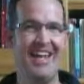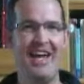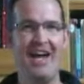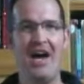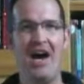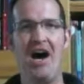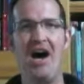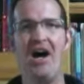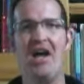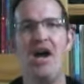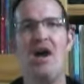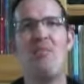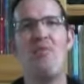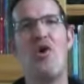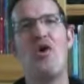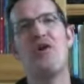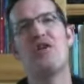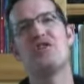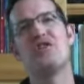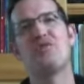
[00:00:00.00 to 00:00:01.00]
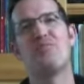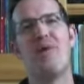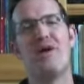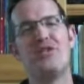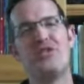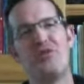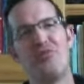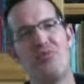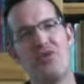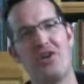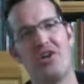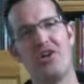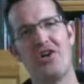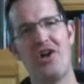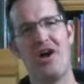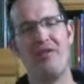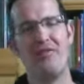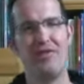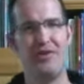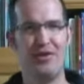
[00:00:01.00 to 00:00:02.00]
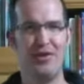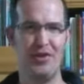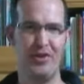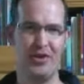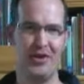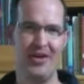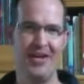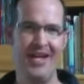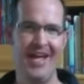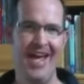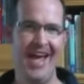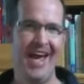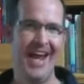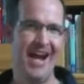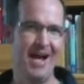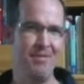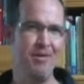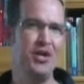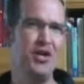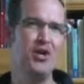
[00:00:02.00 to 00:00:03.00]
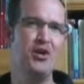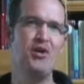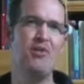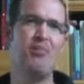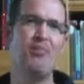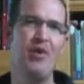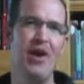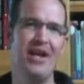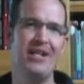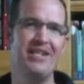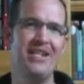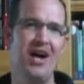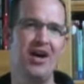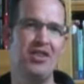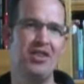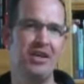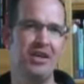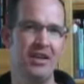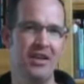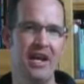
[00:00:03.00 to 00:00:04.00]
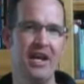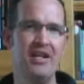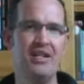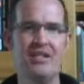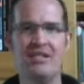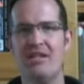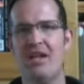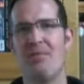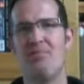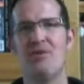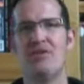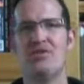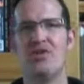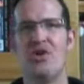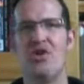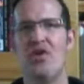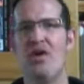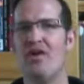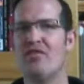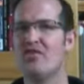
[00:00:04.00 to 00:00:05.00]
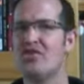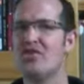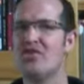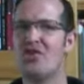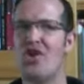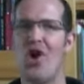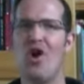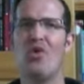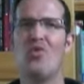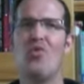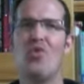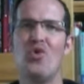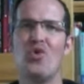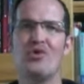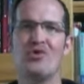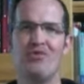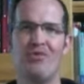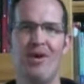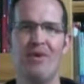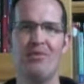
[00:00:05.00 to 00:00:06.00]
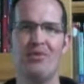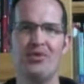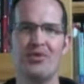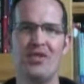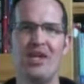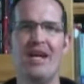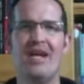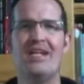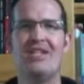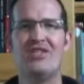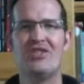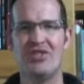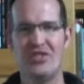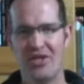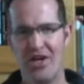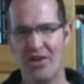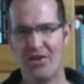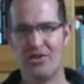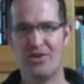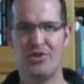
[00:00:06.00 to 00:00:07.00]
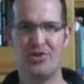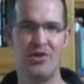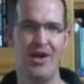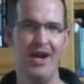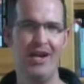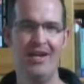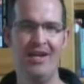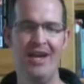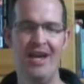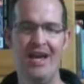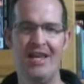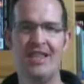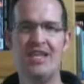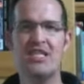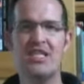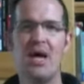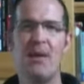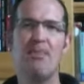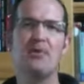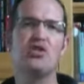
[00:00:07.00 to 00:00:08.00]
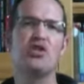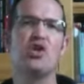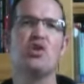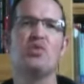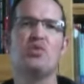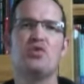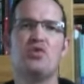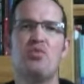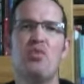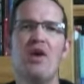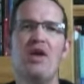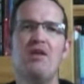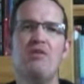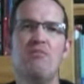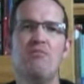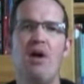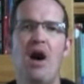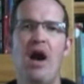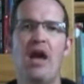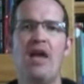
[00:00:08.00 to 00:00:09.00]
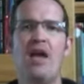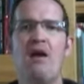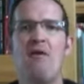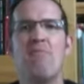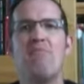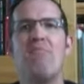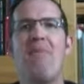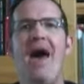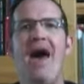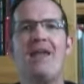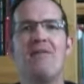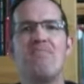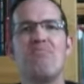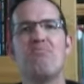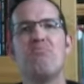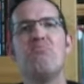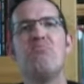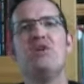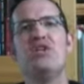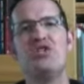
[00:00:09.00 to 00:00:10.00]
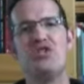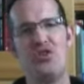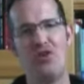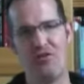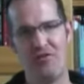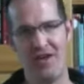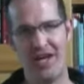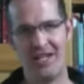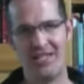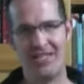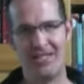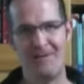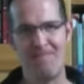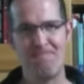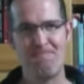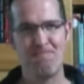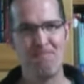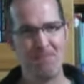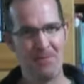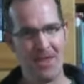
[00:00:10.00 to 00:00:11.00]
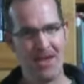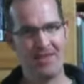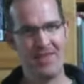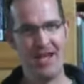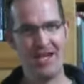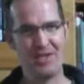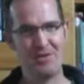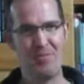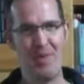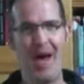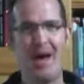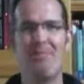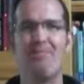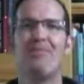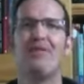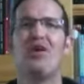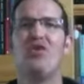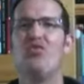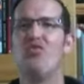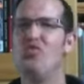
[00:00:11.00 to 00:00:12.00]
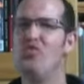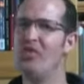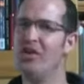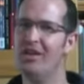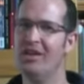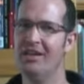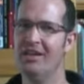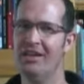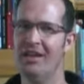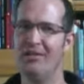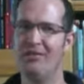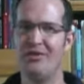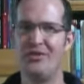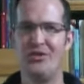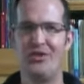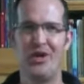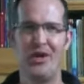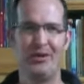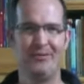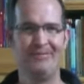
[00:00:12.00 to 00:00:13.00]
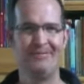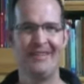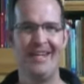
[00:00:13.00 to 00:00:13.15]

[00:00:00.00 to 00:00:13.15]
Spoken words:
Hi, I'm artist Spencer Brinkerhoff III, and I'm here to break down the latest episode of Star Wars Rebels Stealth Strike. This episode was written by Matt Michnovetz. Thanks, Matt. Really love the show.